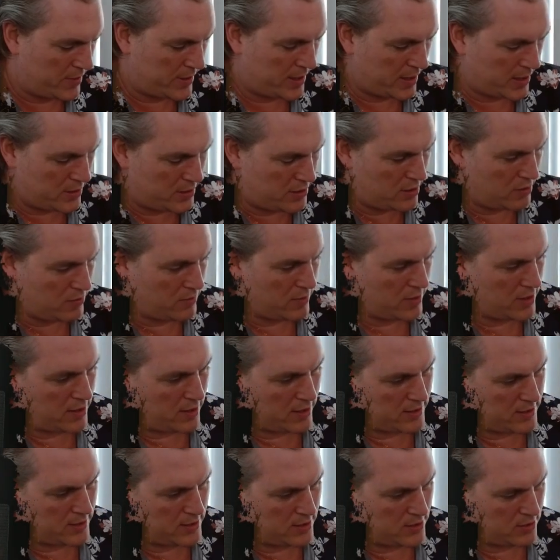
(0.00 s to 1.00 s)
going to do with
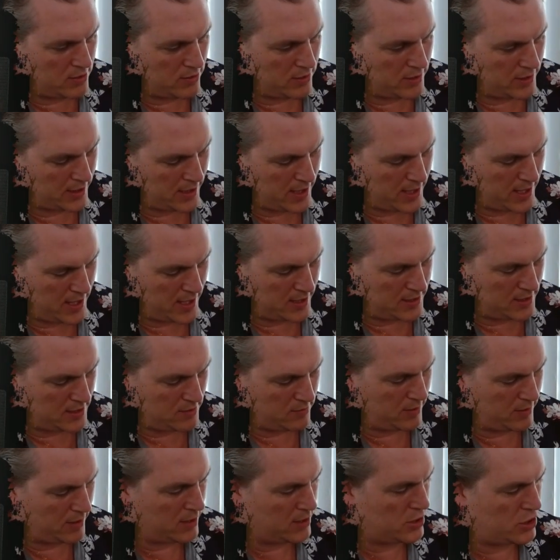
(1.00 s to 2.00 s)
those story cards is
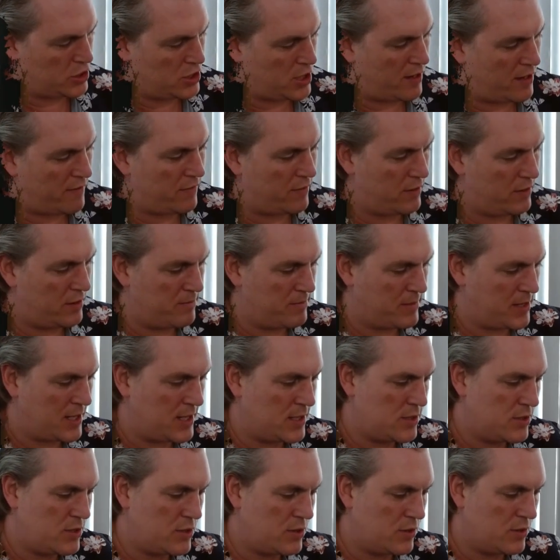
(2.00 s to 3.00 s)
we're going to shuffle them
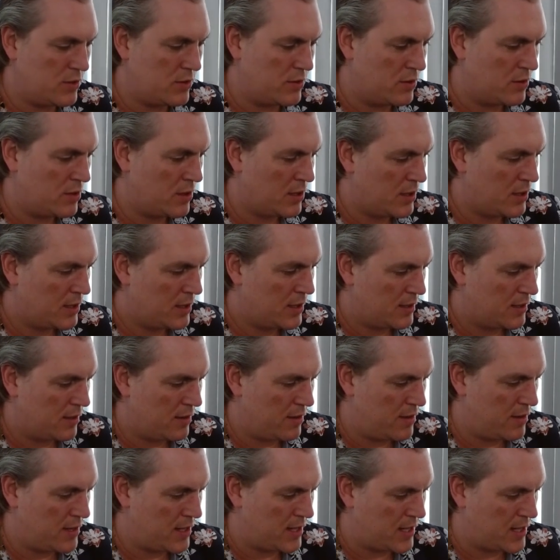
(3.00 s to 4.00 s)
into
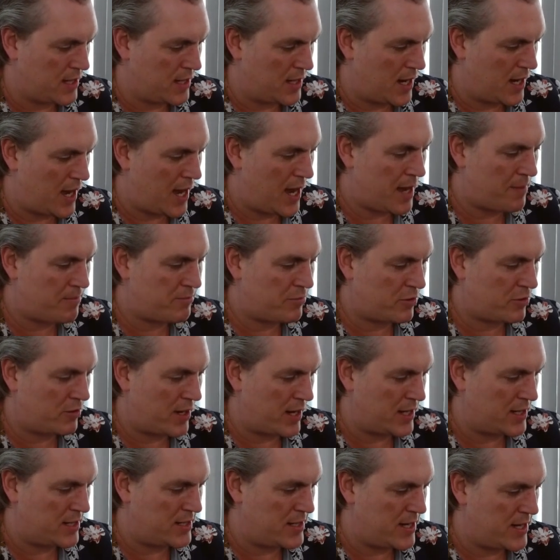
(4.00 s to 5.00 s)
the
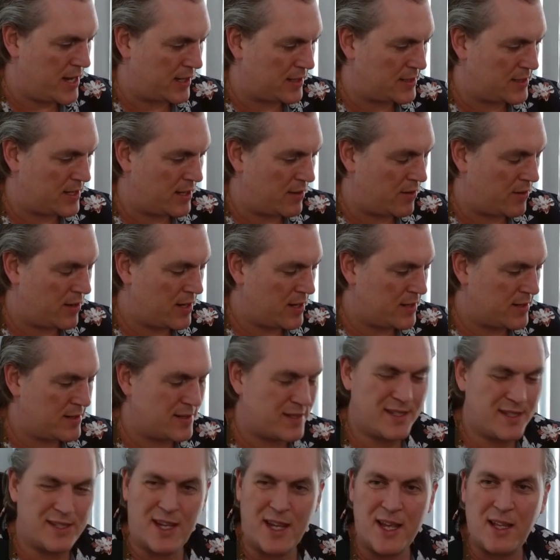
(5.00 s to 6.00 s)
upgrade decks. Now, I didn't
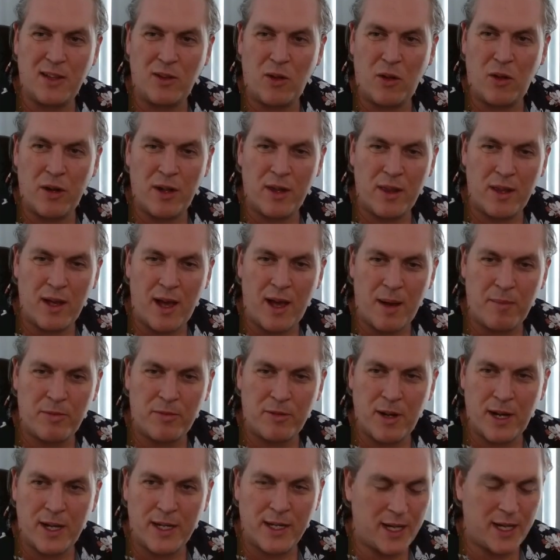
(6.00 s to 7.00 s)
see a lot of the
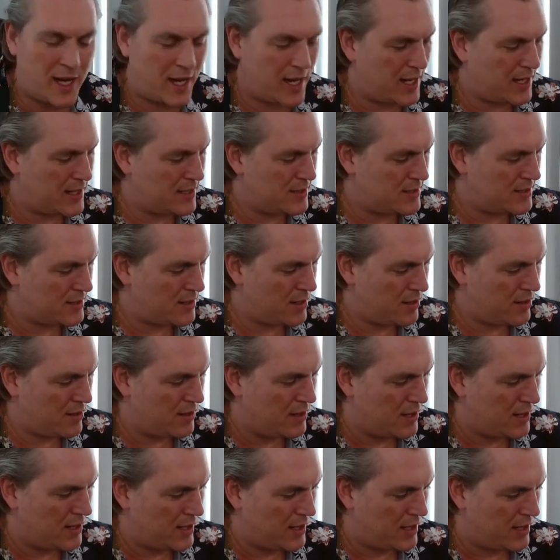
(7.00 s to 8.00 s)
upgrade cards, so
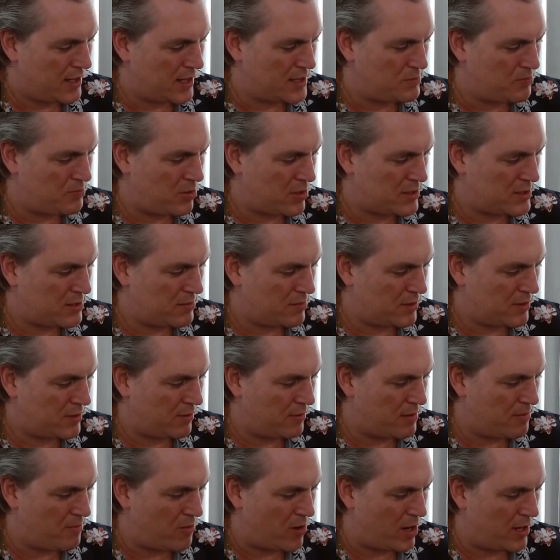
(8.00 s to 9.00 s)
it's possible that
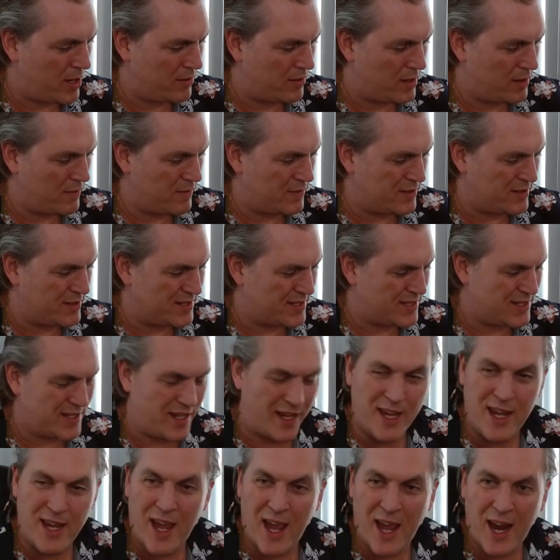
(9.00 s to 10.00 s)
we might not even
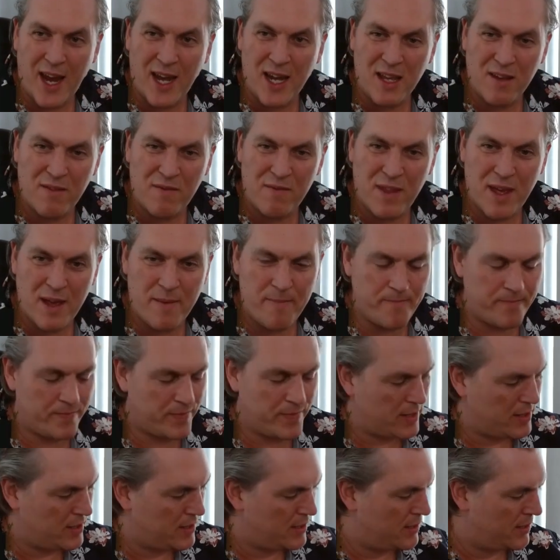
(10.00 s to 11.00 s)
see any of them.
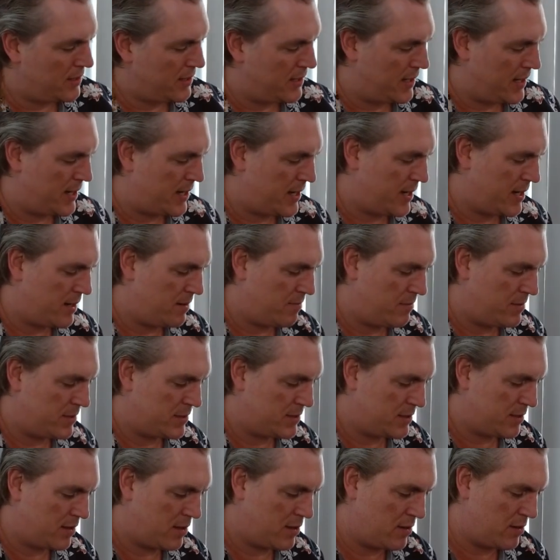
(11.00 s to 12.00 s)

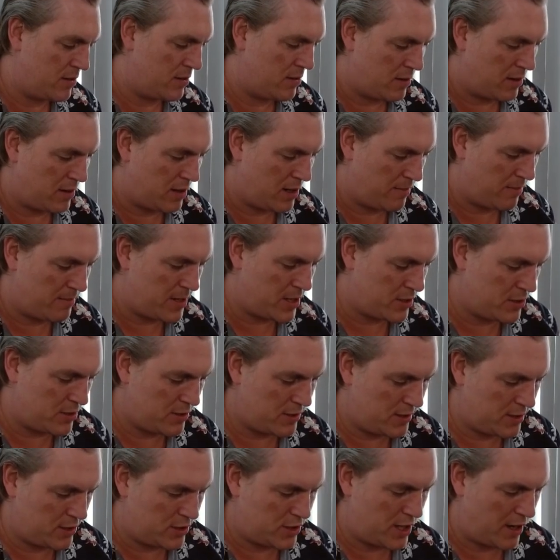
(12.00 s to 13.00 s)
So I'm going to do
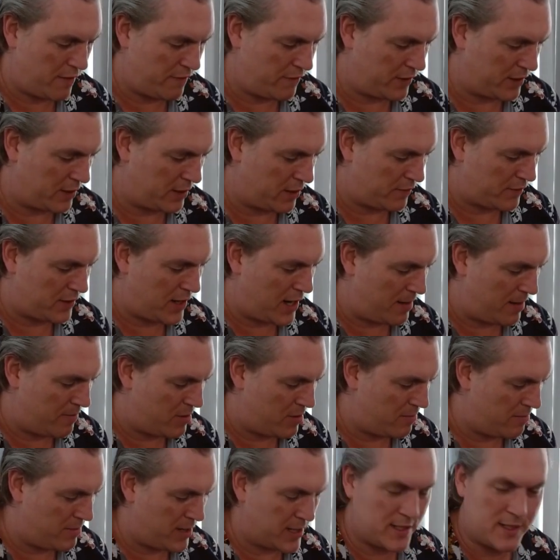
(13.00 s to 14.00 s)
this shuffling off camera,
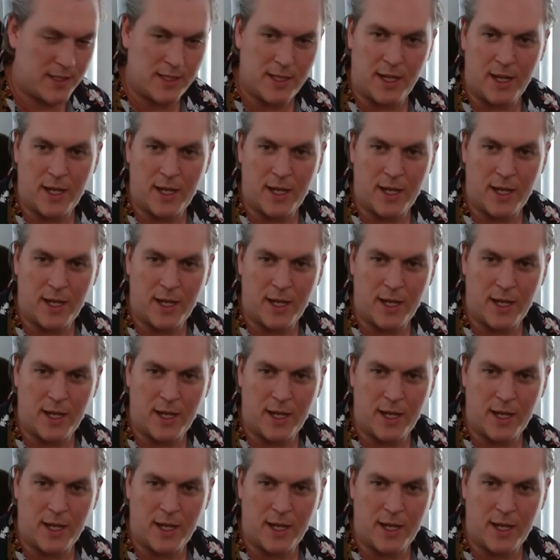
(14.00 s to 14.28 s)
but